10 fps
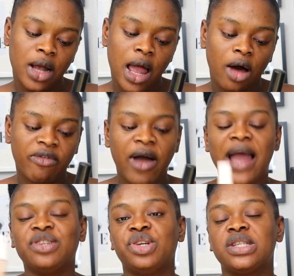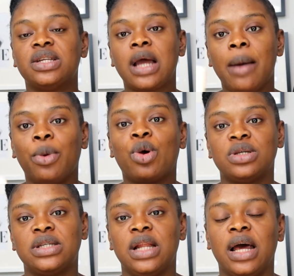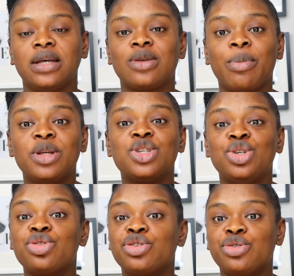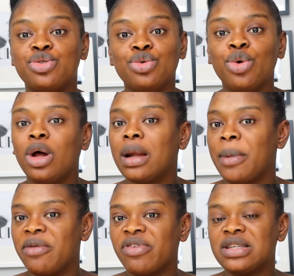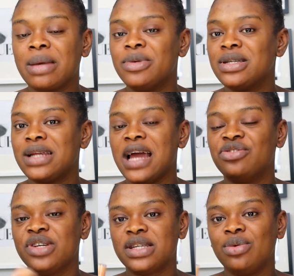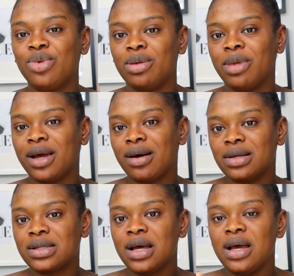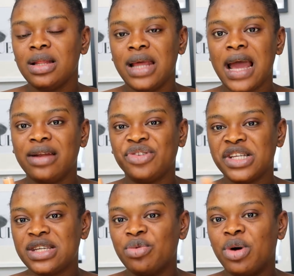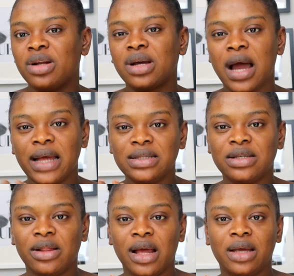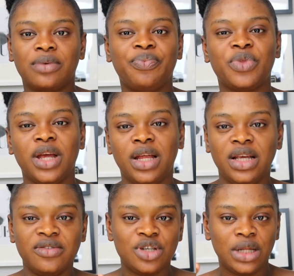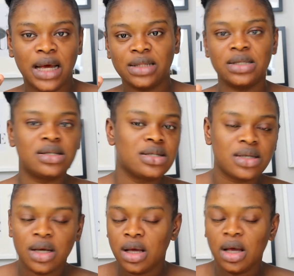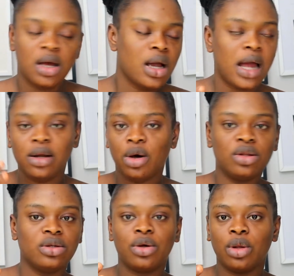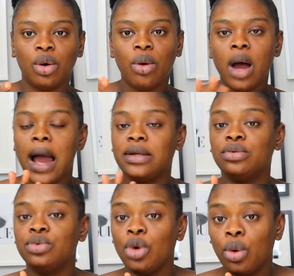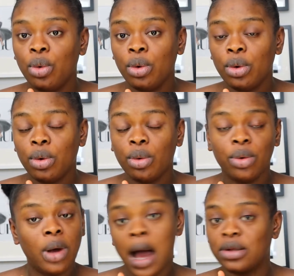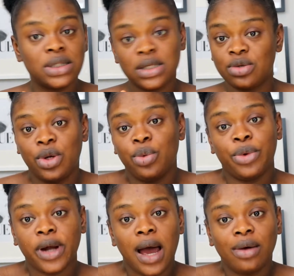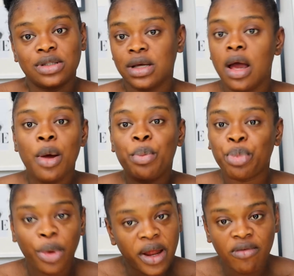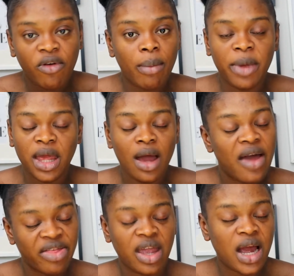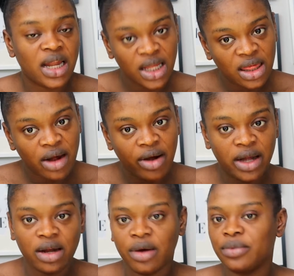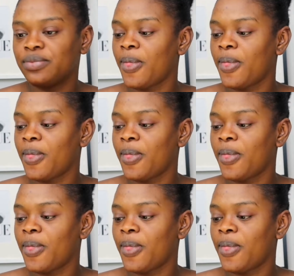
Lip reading: e.l.f. Hydrating Camo Concealer. So I'm going to use the two under my face. I'm using the hydrating one because the hydrating one kind of like, it gives you like this kind of underglow. I don't know how this is going to work out. Pray for me. I think I need that right now.